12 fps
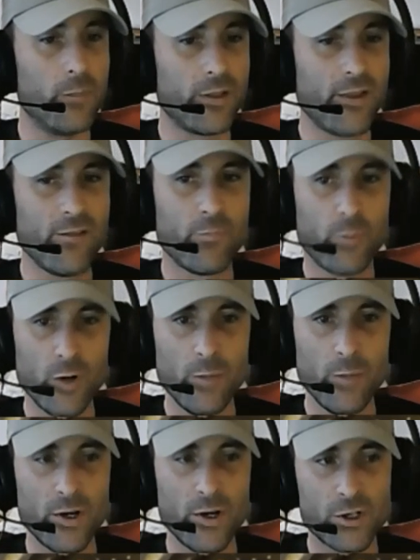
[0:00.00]
but they've
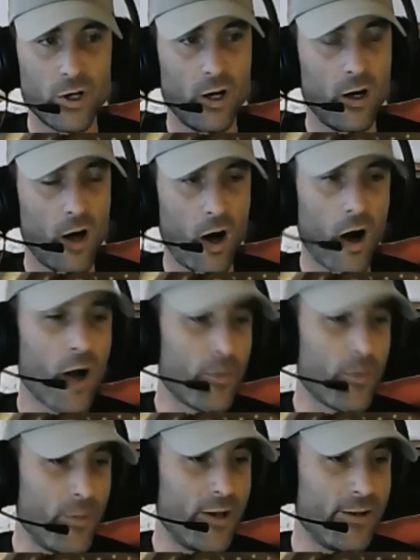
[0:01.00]
pretty much
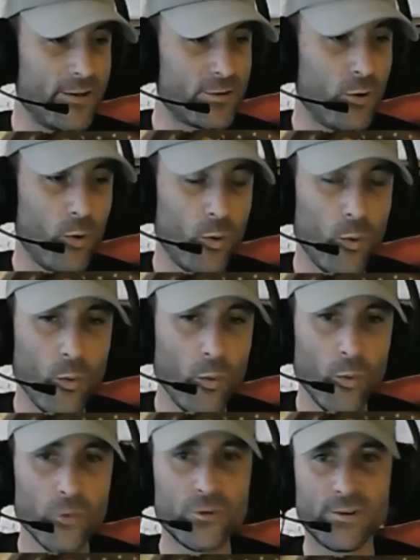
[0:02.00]
automated this
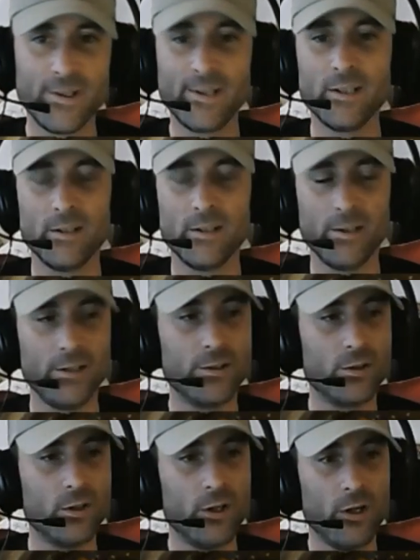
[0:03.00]
whole stinking
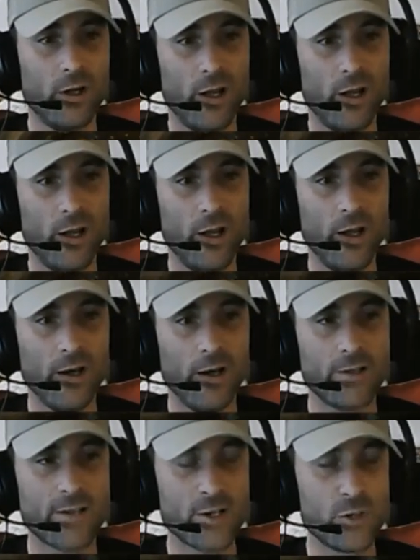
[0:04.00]
deal.
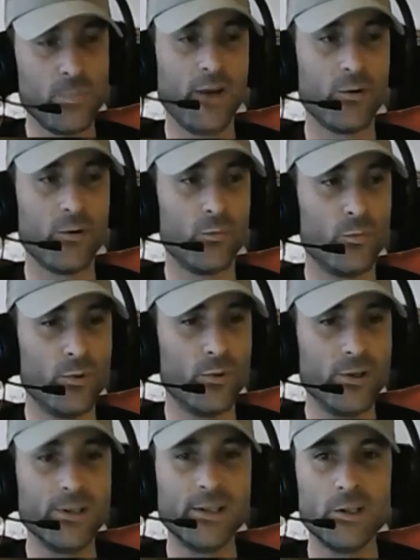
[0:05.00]
And it's actually made it
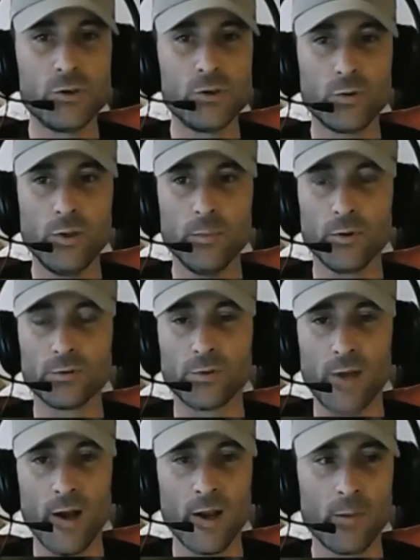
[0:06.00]
really enjoyable.
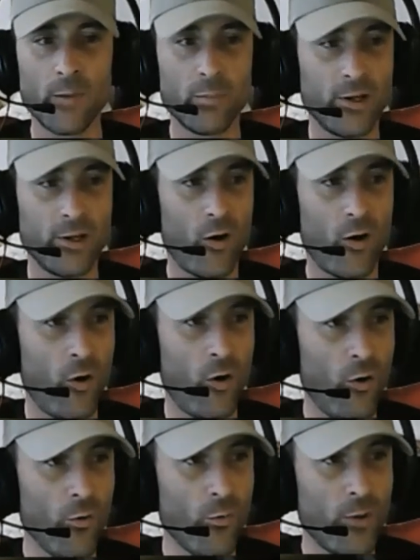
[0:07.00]
So now I can play it
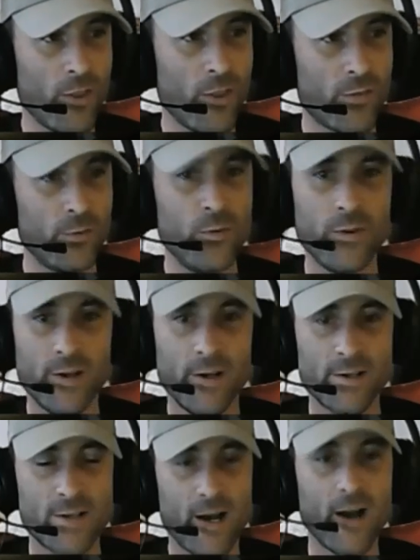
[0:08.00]
all the way through the
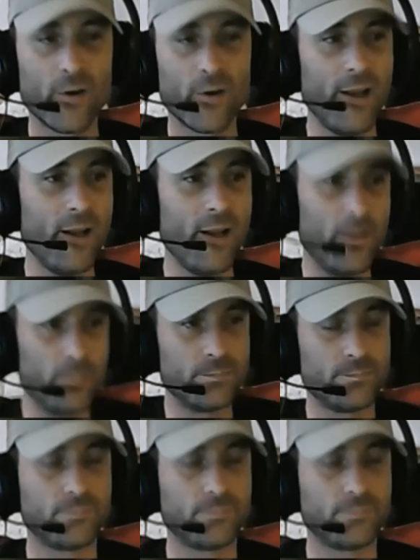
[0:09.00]
entire game,